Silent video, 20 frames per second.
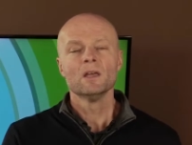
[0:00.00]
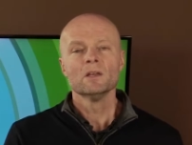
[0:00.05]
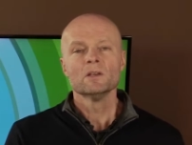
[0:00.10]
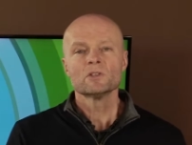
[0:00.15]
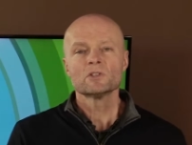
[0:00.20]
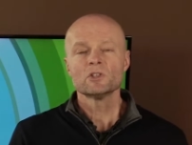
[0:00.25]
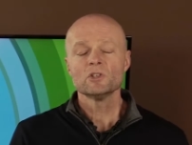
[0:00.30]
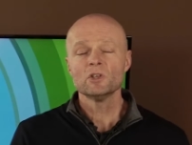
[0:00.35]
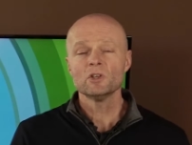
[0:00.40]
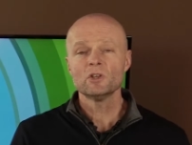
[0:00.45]

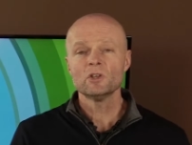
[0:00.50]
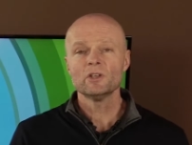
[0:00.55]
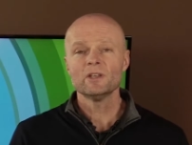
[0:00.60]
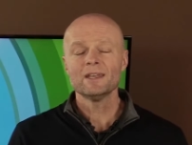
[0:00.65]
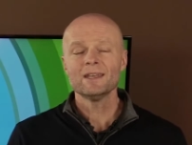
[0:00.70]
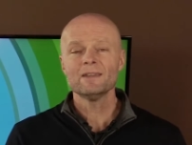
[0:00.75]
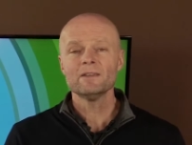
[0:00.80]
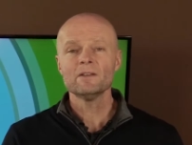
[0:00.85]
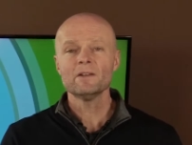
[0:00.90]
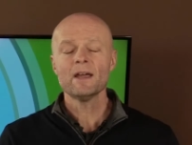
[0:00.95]
So you could
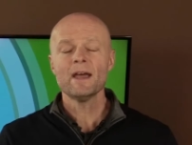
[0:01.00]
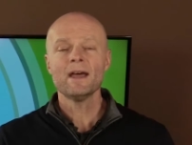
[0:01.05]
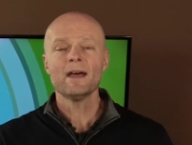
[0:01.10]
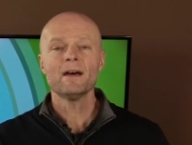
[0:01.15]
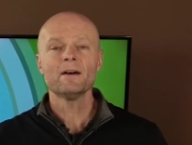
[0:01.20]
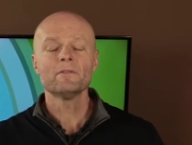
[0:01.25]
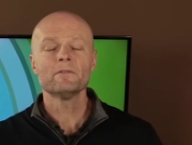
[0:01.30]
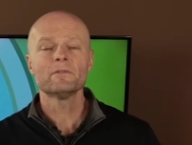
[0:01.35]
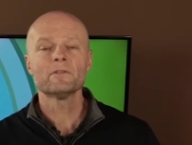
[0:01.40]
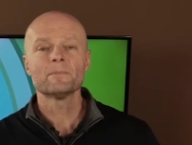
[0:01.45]
either
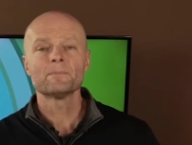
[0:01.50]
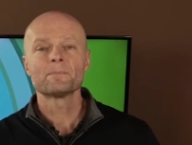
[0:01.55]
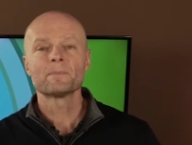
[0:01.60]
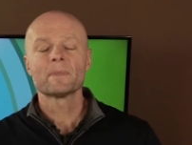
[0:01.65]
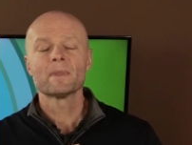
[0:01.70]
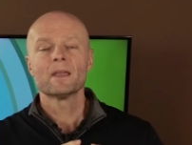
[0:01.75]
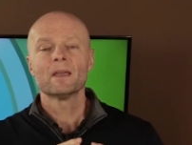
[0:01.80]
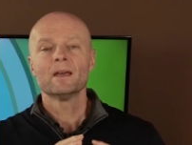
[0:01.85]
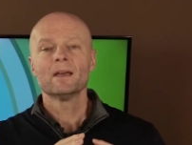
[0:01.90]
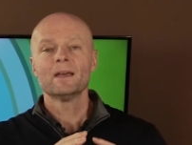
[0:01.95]
have
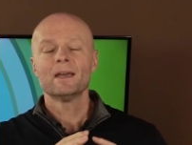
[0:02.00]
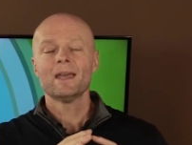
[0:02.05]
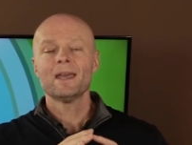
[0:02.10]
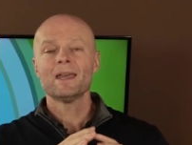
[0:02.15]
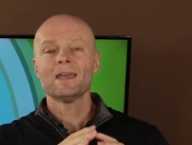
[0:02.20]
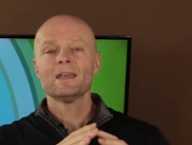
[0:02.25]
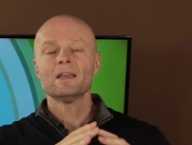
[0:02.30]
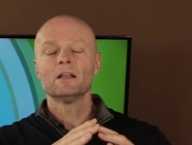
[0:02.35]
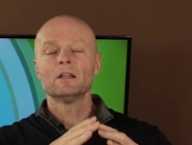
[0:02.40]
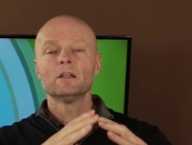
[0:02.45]

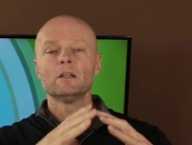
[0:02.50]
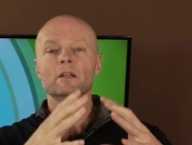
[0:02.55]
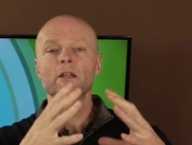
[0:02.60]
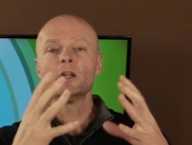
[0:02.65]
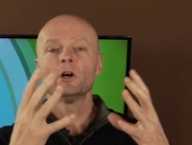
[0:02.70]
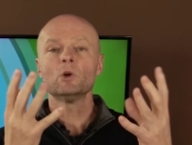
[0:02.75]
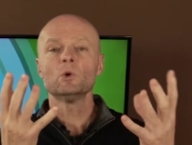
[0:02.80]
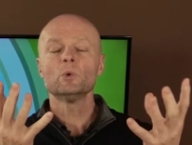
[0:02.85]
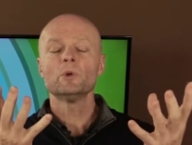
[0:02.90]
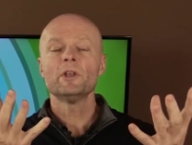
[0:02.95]
a
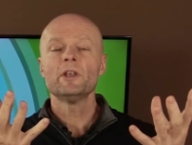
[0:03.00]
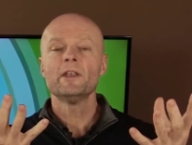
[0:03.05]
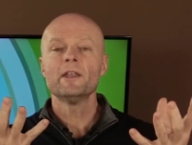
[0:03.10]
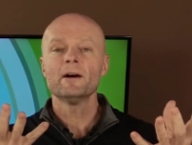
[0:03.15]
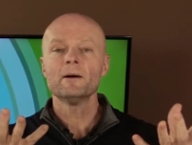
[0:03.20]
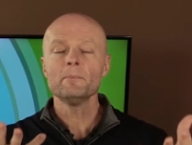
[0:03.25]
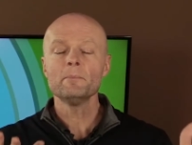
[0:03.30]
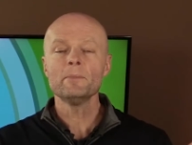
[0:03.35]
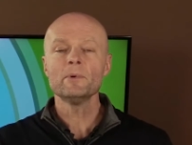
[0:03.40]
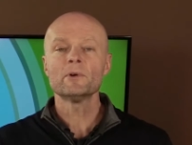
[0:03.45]
low
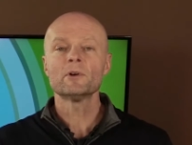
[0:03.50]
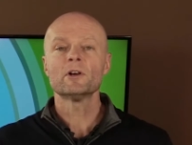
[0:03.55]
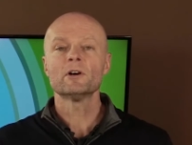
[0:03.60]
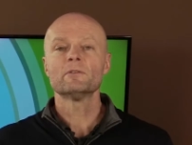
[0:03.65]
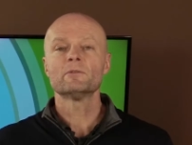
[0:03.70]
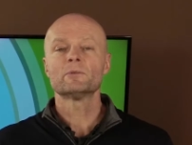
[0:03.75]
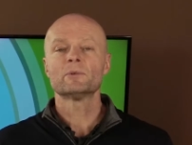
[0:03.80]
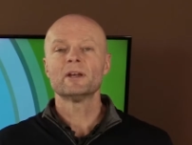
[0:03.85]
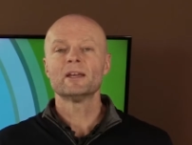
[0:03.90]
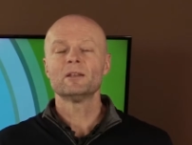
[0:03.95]
number
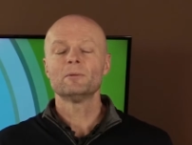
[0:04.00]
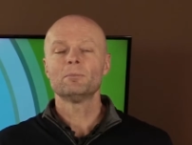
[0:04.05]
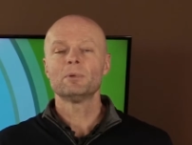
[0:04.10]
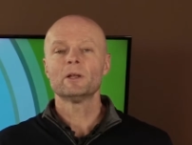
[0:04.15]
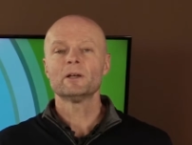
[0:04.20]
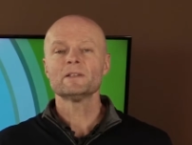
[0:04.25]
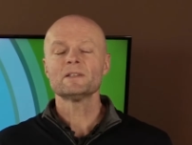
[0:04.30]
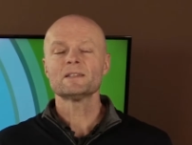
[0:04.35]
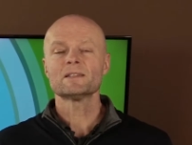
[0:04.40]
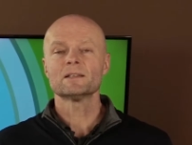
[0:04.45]
of red
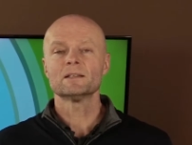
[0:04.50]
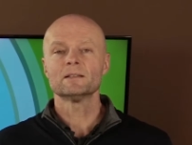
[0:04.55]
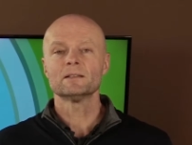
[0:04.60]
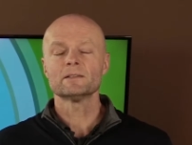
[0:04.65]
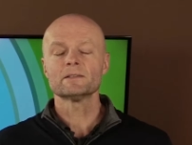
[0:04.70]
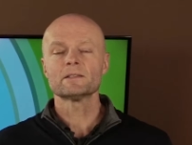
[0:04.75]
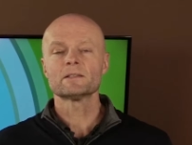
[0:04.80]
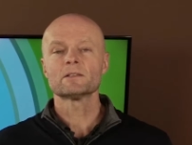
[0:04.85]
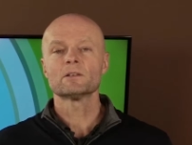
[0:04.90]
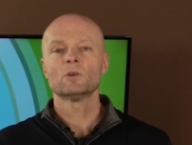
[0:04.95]
blood
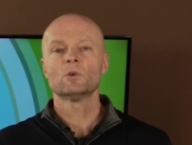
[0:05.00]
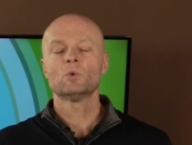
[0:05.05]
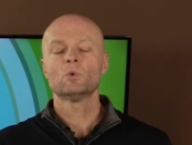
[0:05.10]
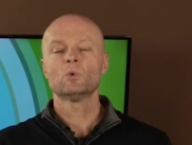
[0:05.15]
cells,